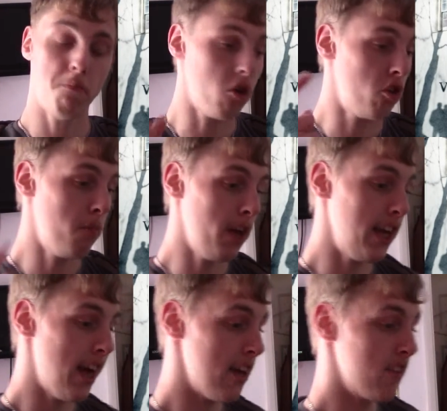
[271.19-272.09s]

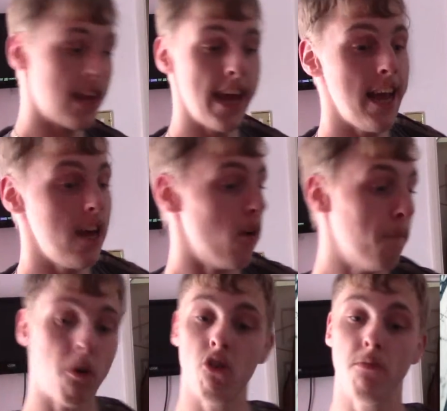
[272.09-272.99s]
Possibly as a kid,
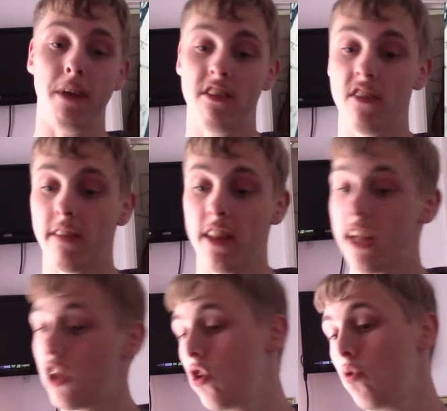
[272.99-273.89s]
or possibly something
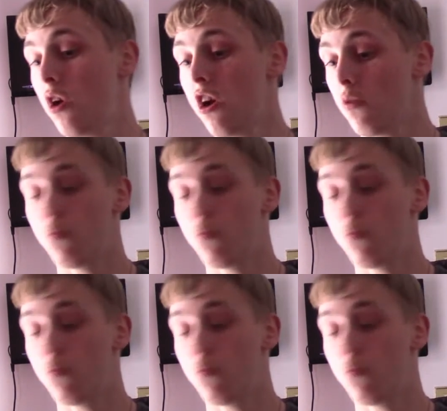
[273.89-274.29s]
that you